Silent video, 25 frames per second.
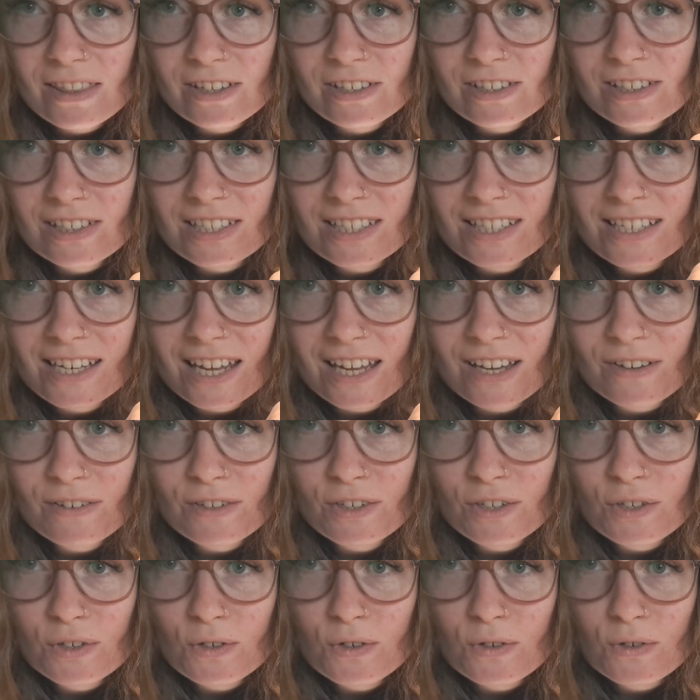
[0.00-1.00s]
There is now
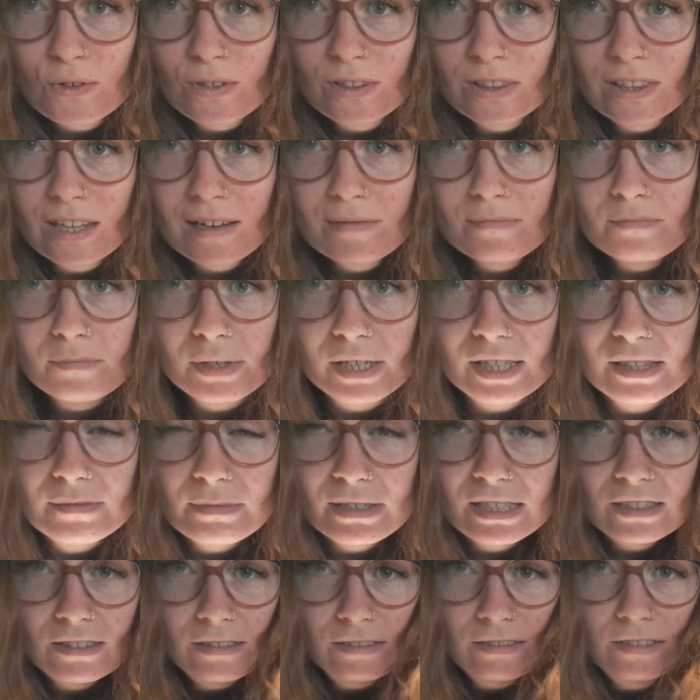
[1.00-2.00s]
no lump in the
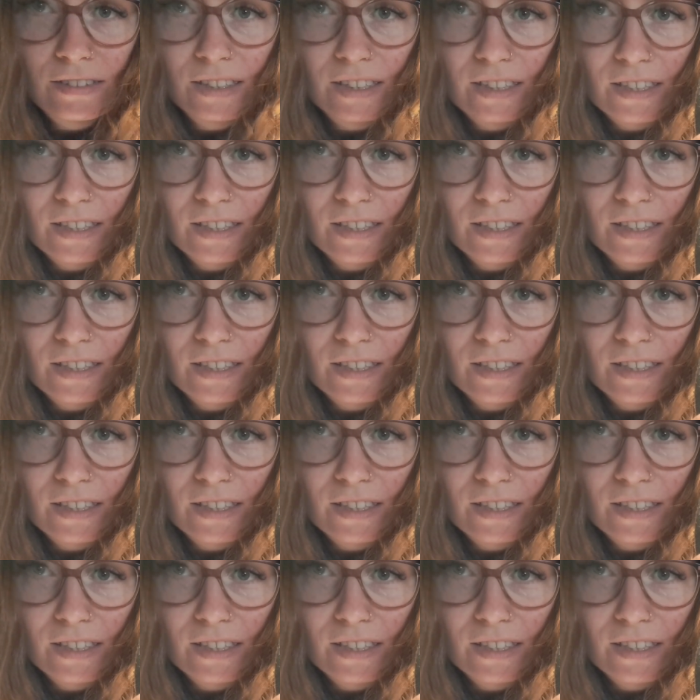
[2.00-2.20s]
middle.